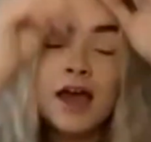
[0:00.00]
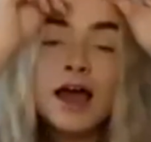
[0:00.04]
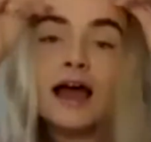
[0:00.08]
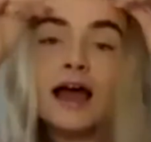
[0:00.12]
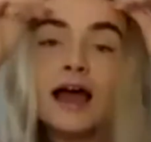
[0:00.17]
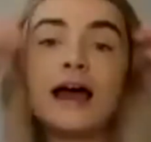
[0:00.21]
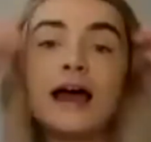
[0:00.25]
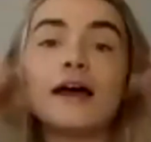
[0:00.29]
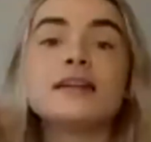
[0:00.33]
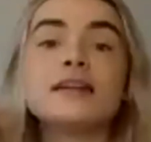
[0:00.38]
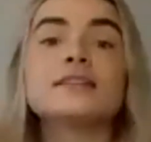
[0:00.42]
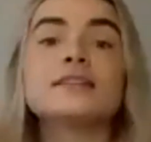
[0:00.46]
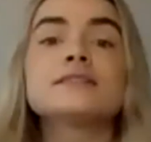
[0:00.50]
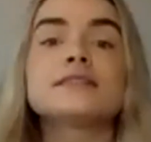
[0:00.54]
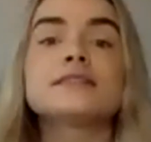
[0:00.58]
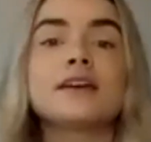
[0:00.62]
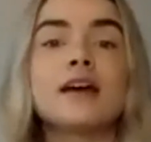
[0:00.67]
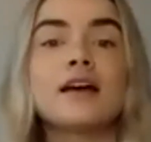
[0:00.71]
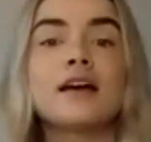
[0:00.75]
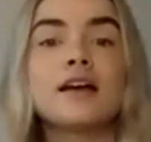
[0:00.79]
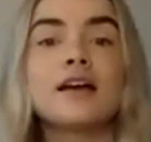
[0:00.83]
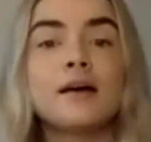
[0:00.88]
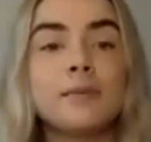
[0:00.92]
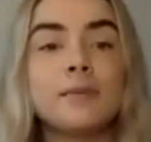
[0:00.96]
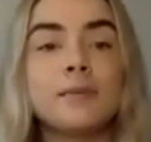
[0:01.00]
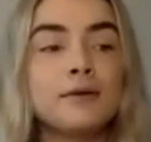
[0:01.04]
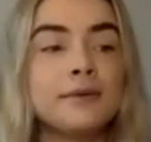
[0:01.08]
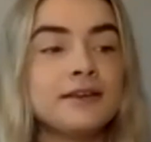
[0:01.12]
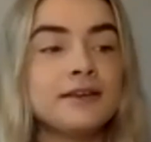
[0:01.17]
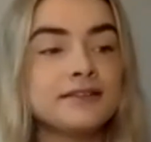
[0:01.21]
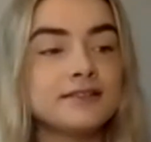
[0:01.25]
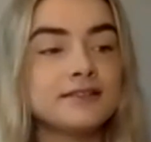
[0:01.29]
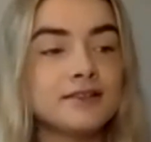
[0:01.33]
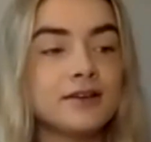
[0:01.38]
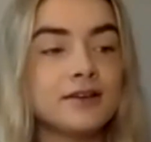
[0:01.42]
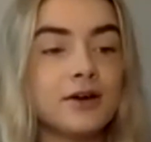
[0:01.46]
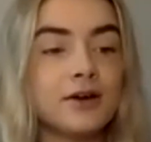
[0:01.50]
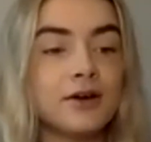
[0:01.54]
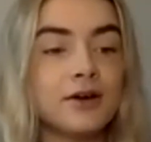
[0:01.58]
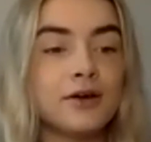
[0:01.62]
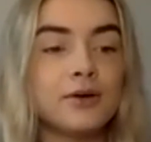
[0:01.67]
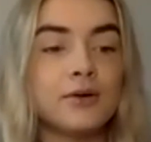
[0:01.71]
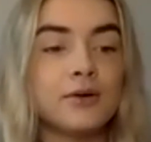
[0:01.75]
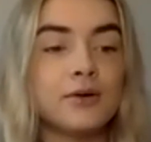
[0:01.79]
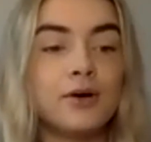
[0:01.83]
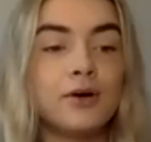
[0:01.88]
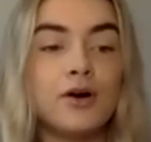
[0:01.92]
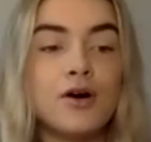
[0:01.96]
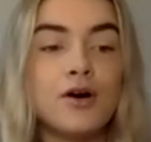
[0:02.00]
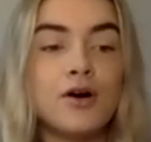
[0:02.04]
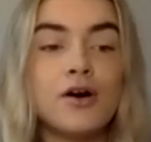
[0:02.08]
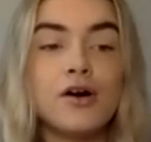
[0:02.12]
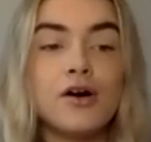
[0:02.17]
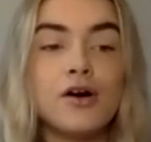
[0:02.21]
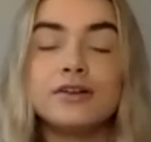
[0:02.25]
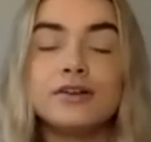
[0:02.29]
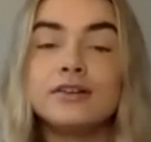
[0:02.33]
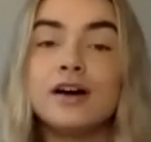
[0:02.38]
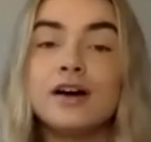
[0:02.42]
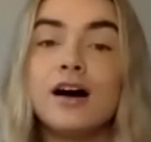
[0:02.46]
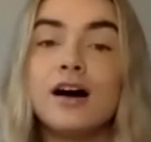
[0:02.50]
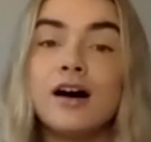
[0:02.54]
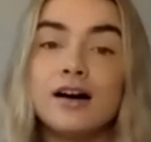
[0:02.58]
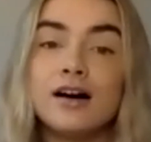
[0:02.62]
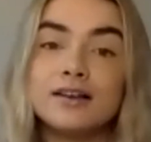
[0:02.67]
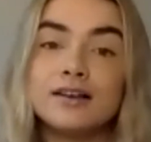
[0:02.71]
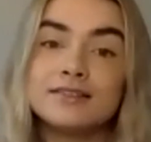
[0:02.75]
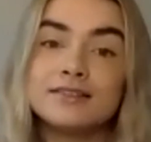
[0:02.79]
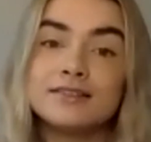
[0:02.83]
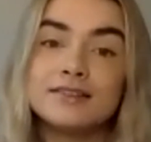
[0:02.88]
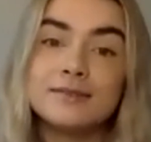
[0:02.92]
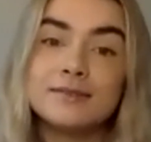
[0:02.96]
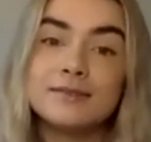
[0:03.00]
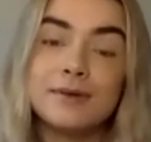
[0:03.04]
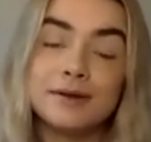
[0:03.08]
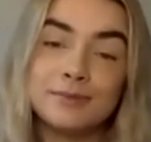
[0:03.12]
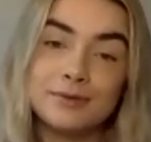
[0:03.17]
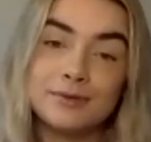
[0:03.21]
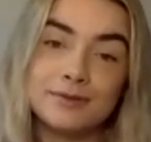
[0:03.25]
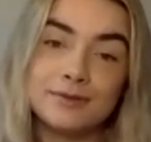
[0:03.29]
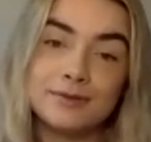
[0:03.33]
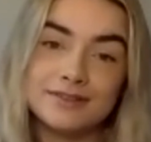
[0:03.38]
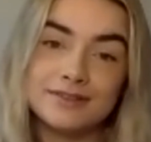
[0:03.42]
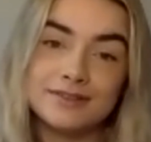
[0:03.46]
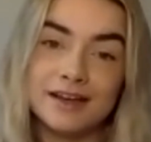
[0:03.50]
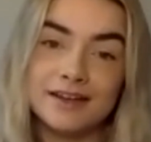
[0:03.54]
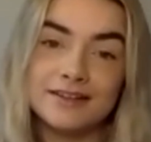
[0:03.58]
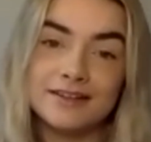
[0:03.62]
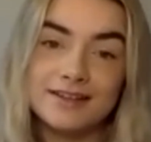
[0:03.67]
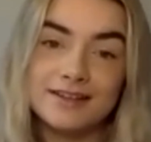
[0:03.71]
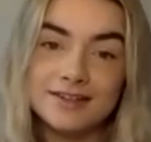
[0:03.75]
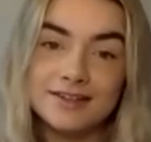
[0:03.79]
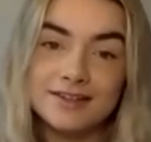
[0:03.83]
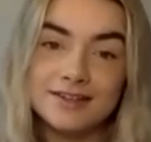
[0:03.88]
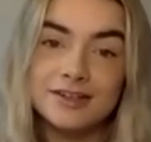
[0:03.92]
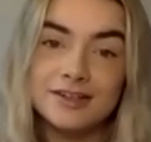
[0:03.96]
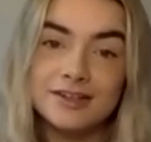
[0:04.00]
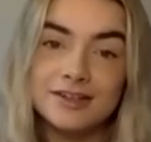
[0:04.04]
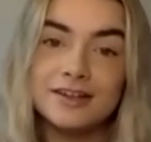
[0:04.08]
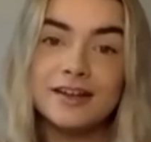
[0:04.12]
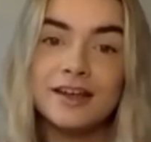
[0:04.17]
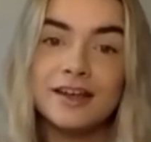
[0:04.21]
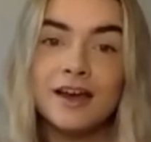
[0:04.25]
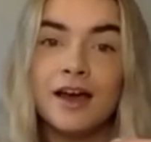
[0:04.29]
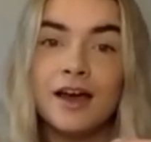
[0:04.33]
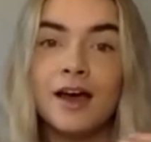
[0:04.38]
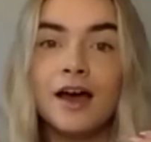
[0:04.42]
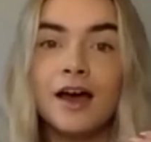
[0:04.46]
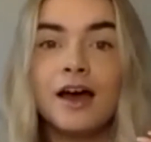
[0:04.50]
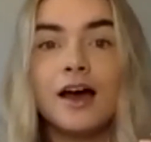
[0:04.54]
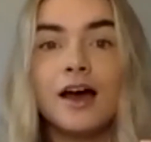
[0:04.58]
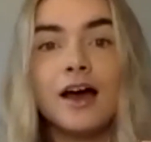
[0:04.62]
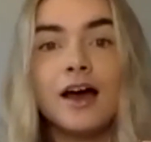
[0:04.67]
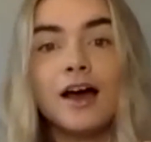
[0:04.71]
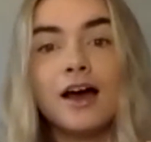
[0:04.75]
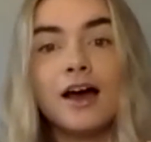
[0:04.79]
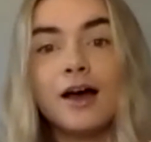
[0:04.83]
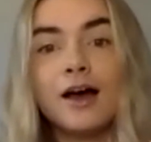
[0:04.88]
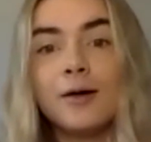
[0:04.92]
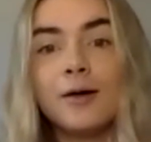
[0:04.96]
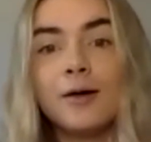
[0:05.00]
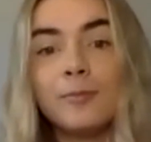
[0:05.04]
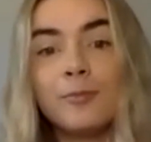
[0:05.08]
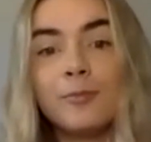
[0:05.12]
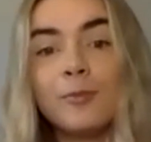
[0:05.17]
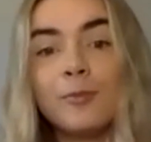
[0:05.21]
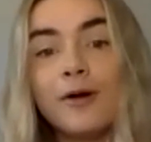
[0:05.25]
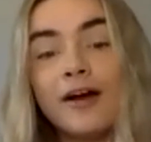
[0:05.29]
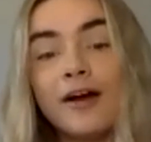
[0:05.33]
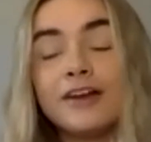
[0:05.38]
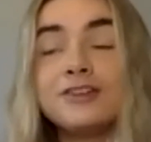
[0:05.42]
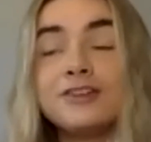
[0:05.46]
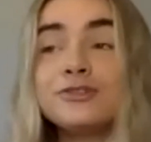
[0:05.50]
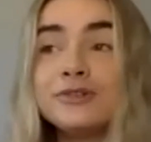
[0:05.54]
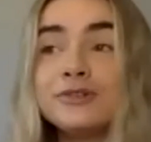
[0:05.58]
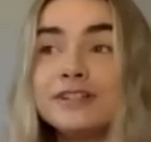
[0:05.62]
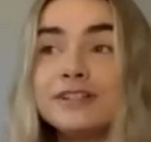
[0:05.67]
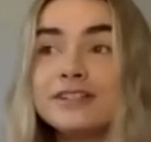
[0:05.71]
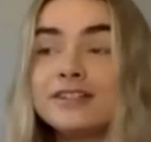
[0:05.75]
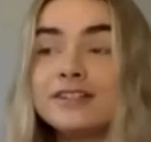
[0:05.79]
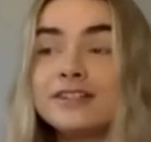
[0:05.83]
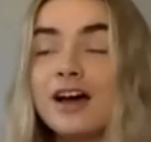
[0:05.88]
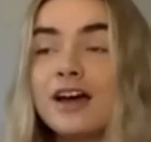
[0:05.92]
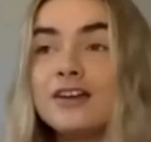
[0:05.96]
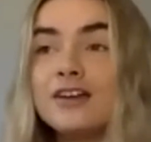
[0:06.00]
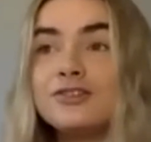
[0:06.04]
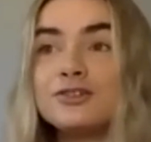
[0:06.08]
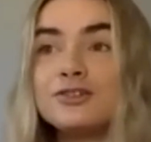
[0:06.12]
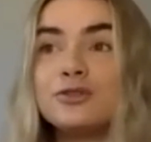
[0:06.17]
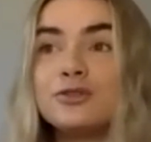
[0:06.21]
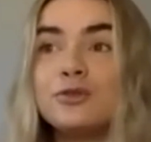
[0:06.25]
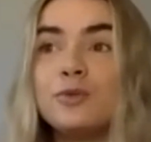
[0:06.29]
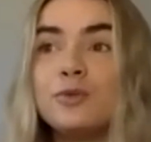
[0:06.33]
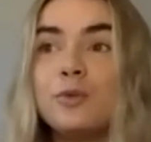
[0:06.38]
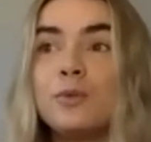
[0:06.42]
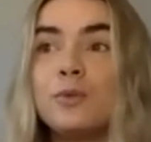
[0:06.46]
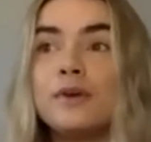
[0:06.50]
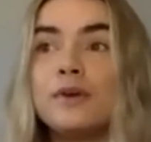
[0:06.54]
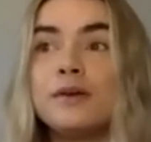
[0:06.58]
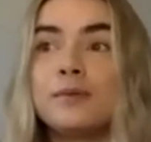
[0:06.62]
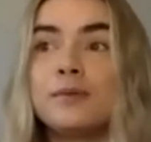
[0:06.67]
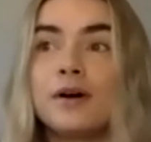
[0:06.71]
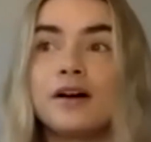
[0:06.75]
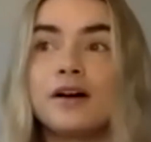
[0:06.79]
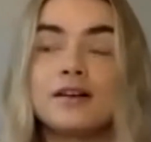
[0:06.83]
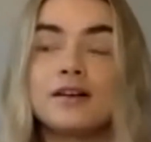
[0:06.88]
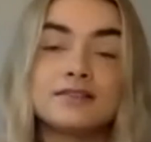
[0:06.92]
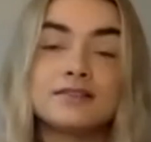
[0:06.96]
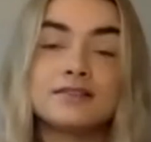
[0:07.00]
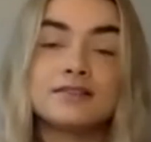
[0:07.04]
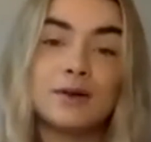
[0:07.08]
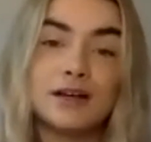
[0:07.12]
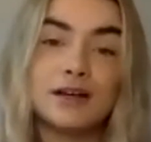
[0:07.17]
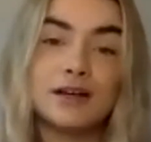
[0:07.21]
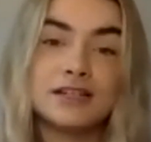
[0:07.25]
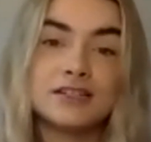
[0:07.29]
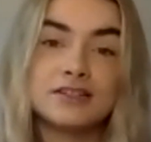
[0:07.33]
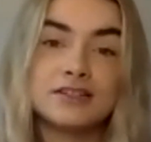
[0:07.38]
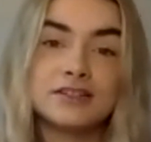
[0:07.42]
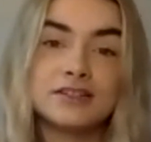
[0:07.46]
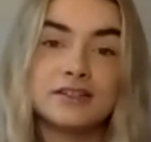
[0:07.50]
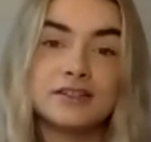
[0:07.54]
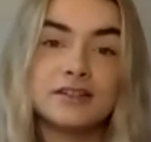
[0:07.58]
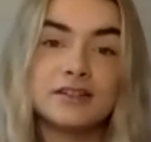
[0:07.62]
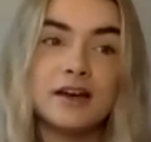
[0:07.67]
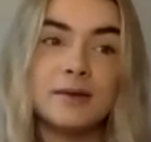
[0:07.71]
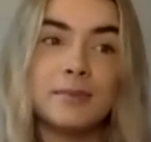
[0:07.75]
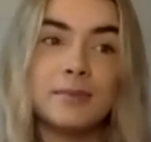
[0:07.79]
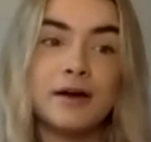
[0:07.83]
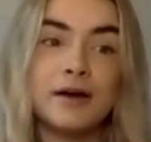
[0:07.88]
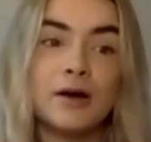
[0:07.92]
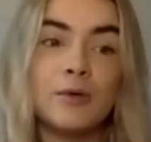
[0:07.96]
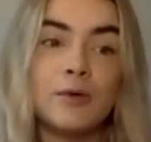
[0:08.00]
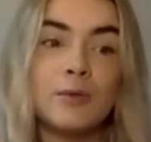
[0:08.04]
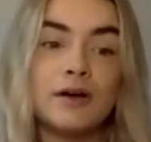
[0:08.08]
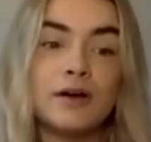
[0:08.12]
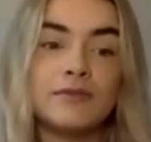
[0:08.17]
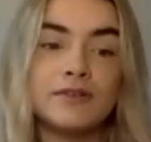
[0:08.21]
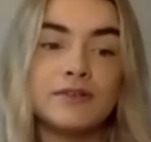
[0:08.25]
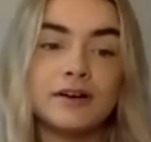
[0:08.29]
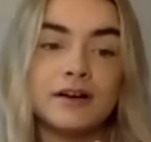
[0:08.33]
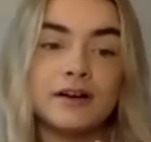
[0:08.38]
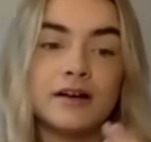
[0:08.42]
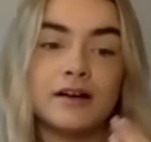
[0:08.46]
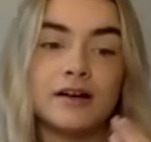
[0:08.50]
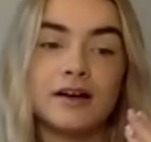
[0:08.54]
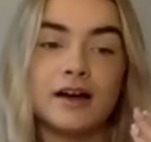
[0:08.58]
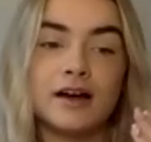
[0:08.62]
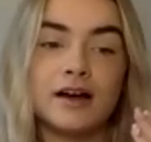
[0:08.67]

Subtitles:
And a couple of weeks ago on Ask the Menopause Dietitian, where I joined Nigel, we were asked a question about whether